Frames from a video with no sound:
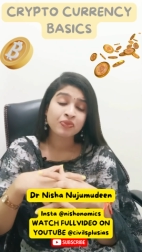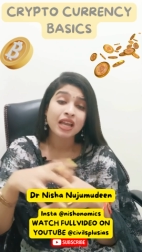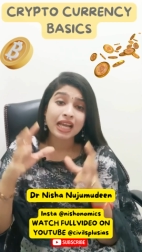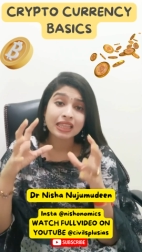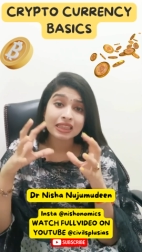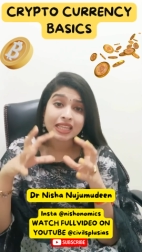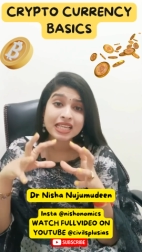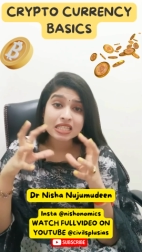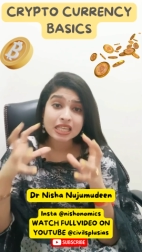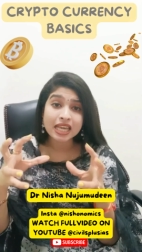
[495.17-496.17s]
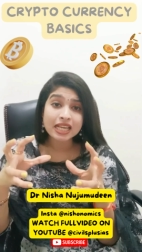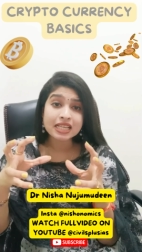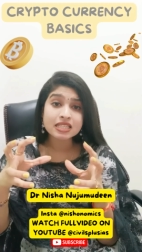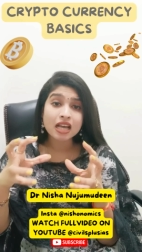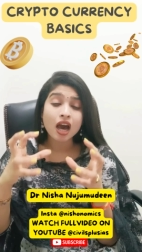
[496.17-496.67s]
And these
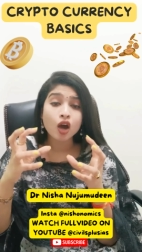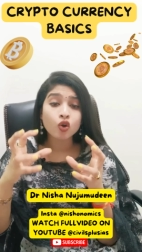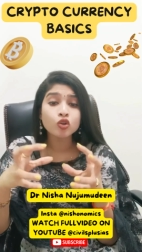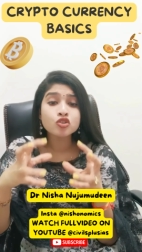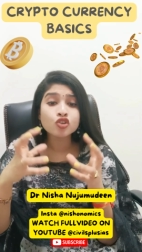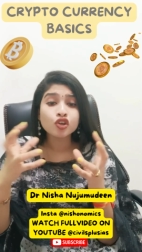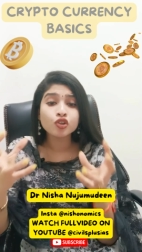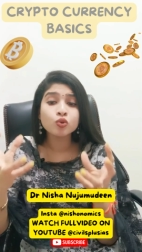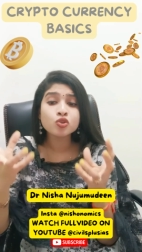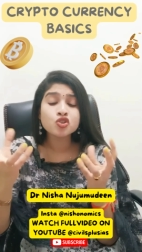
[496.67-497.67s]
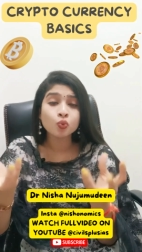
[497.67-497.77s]
keys are also used